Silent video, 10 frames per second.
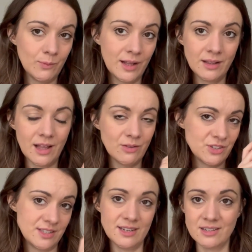well, I'll
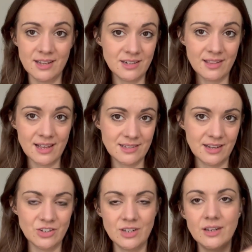just knit to the end of that
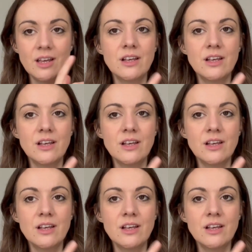section.